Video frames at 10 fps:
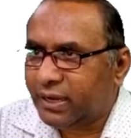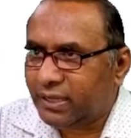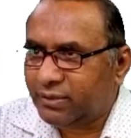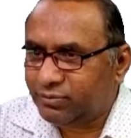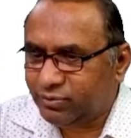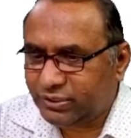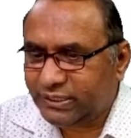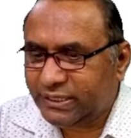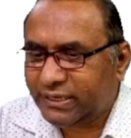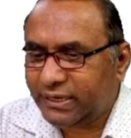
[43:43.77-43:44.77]
I am using
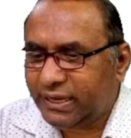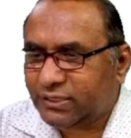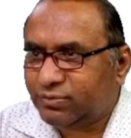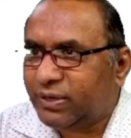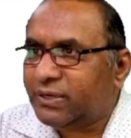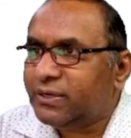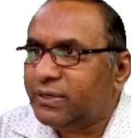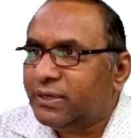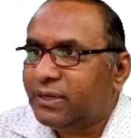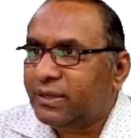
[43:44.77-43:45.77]
here S1.
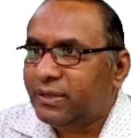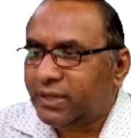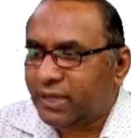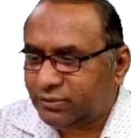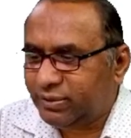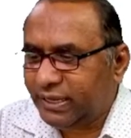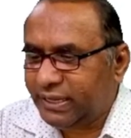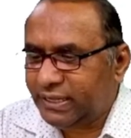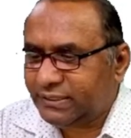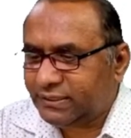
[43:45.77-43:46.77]
S1
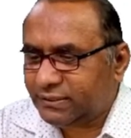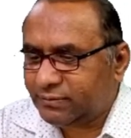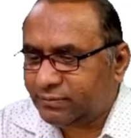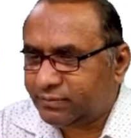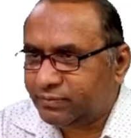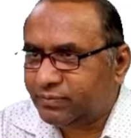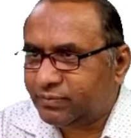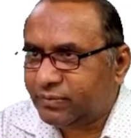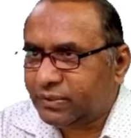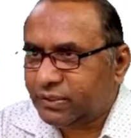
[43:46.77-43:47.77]
is
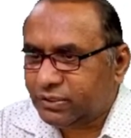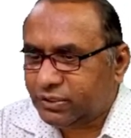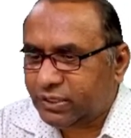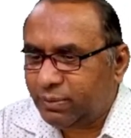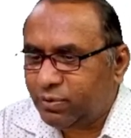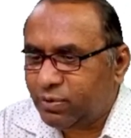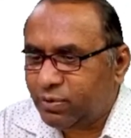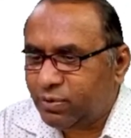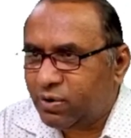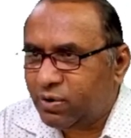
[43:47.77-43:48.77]
sum
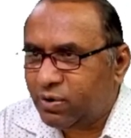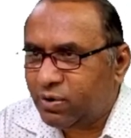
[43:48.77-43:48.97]
of